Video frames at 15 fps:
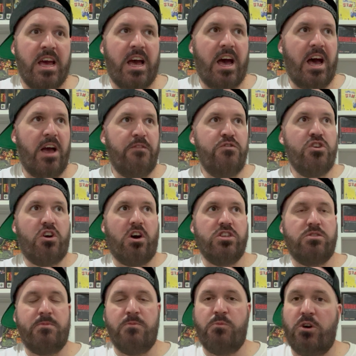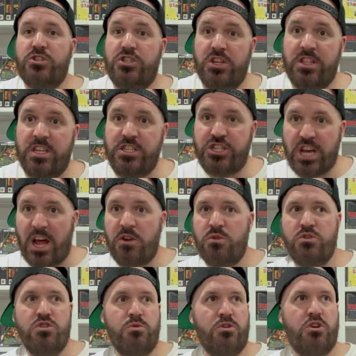If you guys have been watching the channel,
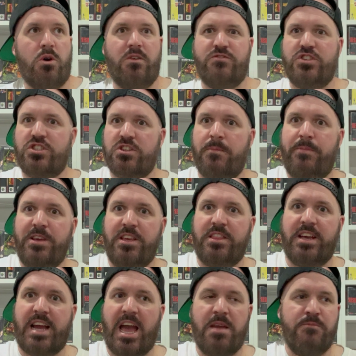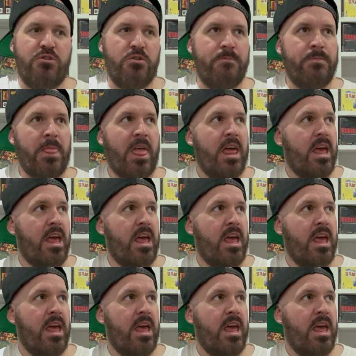you will know I've just completed the game room.